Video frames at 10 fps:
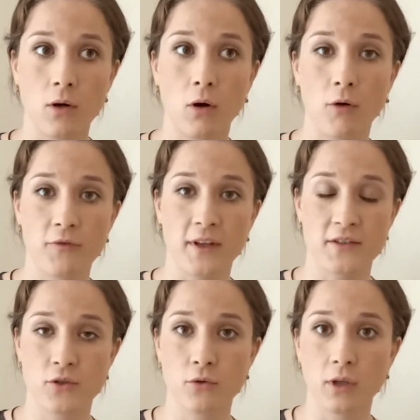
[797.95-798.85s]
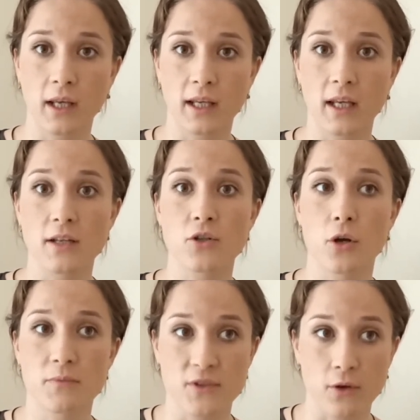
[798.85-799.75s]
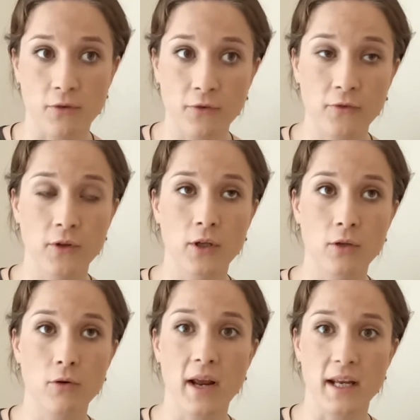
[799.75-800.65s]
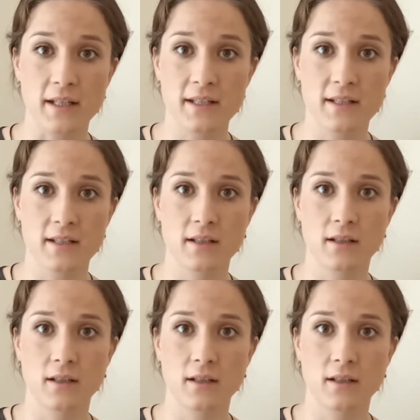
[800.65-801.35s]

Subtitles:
of their schooling in terms of grades.